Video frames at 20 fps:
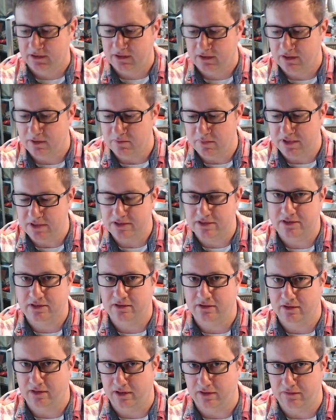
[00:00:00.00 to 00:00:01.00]
it means
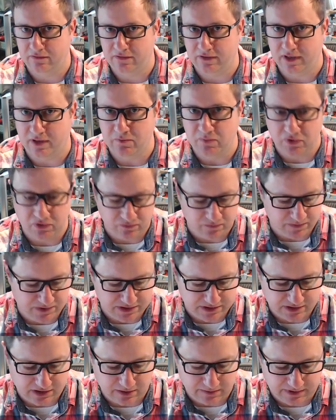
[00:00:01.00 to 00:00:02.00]
none of that movement is
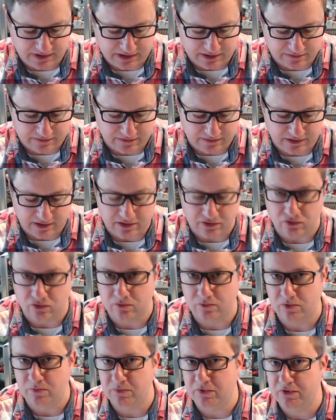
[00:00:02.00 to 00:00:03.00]
coming out of their
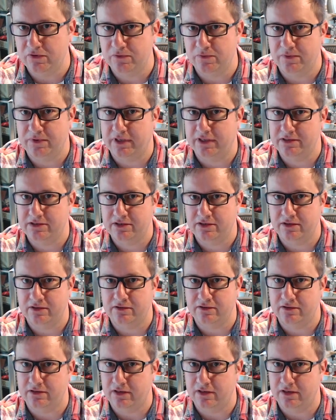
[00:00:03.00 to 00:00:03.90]
normal movement that turn.